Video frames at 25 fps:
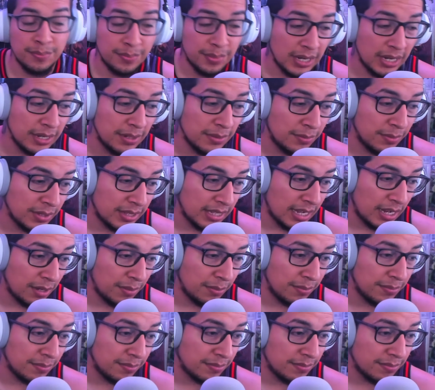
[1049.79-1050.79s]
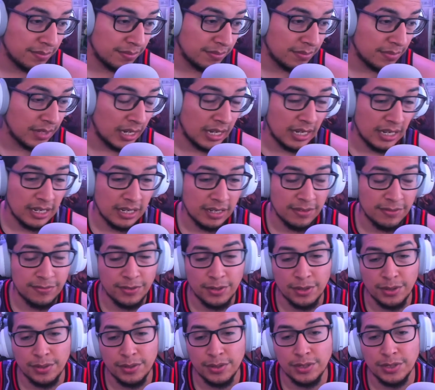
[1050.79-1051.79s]
But without
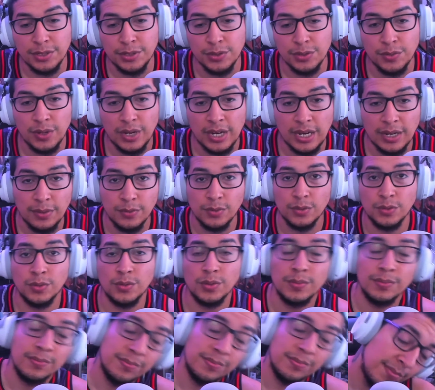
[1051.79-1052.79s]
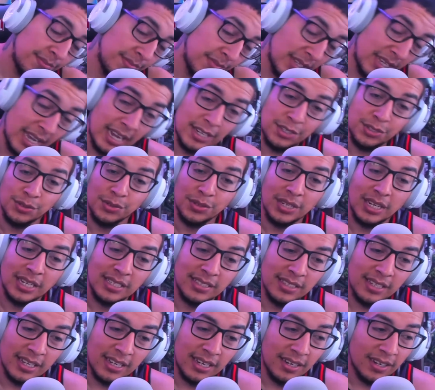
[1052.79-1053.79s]
further ado, I will catch you
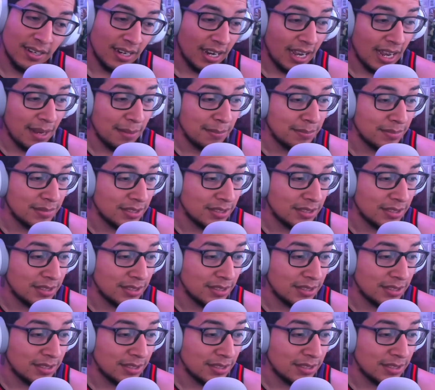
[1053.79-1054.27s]
guys later.